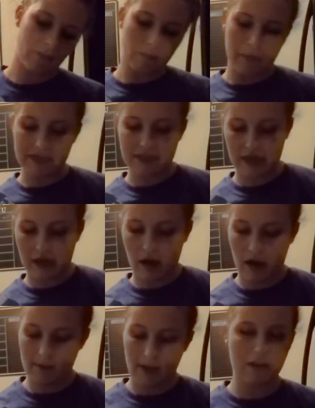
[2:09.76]
your basic
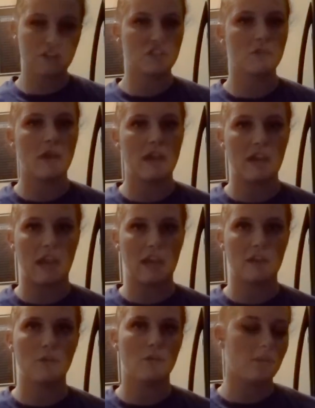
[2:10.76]
extra wide
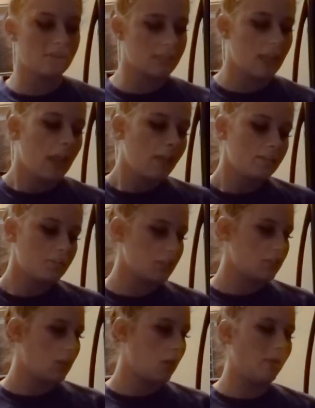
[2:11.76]
egg noodles,
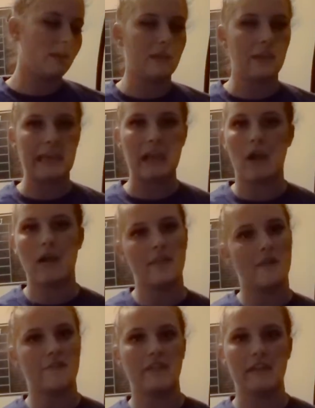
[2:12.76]
just so it can get all
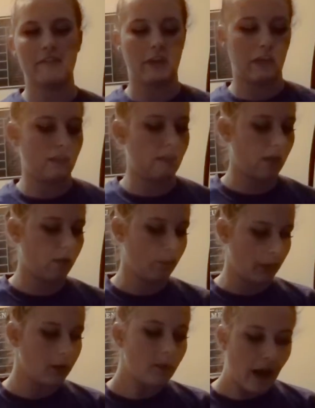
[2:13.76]
that flavor in there
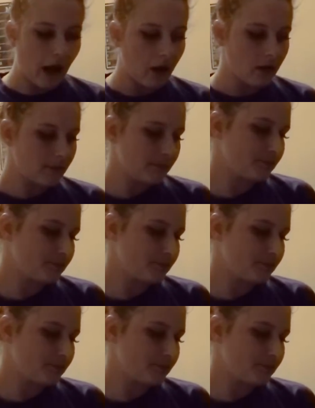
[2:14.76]
real well.